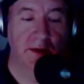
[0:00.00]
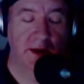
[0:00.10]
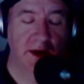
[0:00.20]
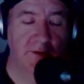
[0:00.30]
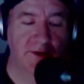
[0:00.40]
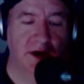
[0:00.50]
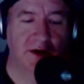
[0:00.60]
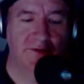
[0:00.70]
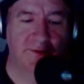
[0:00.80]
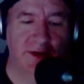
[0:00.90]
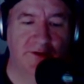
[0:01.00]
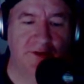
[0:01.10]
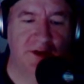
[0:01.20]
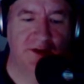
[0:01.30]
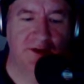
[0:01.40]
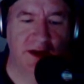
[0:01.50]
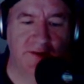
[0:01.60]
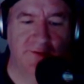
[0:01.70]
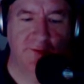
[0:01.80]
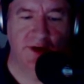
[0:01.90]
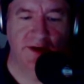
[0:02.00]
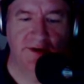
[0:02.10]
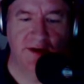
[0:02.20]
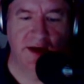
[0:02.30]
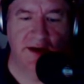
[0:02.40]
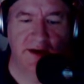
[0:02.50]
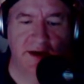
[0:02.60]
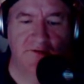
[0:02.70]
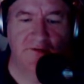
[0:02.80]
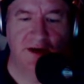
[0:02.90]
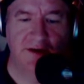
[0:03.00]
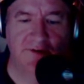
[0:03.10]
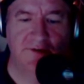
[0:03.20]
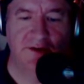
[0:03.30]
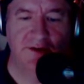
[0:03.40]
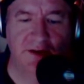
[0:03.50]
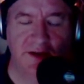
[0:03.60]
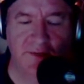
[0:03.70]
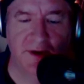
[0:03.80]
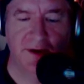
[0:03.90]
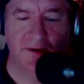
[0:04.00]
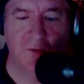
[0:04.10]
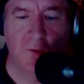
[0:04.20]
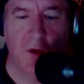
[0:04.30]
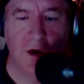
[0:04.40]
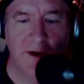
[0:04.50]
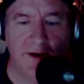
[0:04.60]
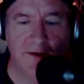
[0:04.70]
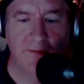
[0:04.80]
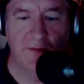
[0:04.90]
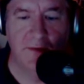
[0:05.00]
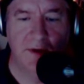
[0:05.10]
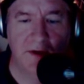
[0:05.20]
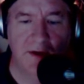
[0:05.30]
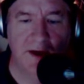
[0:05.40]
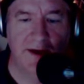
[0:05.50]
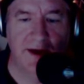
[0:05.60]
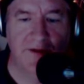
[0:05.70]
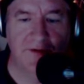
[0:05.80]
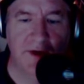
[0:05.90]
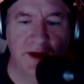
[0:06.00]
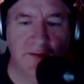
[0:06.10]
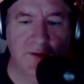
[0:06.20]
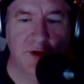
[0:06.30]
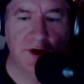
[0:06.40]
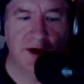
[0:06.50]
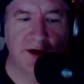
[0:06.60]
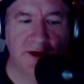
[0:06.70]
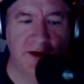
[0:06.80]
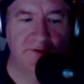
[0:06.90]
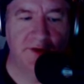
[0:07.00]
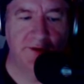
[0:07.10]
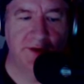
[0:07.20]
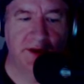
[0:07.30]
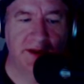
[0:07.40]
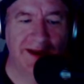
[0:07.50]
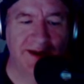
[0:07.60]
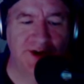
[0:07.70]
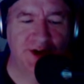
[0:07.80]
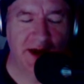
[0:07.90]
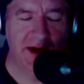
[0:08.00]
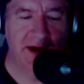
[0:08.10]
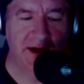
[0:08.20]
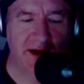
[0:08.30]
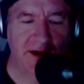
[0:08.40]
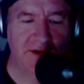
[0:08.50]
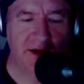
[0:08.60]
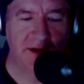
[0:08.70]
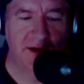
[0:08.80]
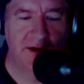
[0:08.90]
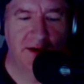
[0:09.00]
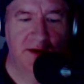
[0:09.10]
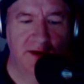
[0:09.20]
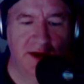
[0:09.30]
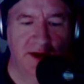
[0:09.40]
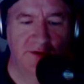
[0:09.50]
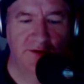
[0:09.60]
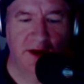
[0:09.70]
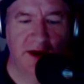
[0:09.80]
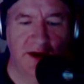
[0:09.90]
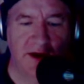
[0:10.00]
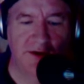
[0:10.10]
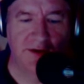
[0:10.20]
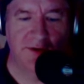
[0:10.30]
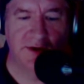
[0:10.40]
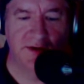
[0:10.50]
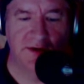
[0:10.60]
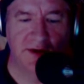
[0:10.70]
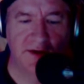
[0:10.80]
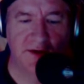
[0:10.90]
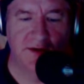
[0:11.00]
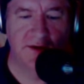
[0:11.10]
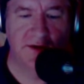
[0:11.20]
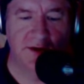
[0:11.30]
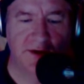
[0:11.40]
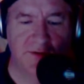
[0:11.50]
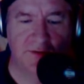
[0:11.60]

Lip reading: It was hard for me to fall asleep from what he said, and I finally fell asleep at 1 and at 3 in the morning, and I felt a light shaking, and I thought it was my aunt, so I said, Aunt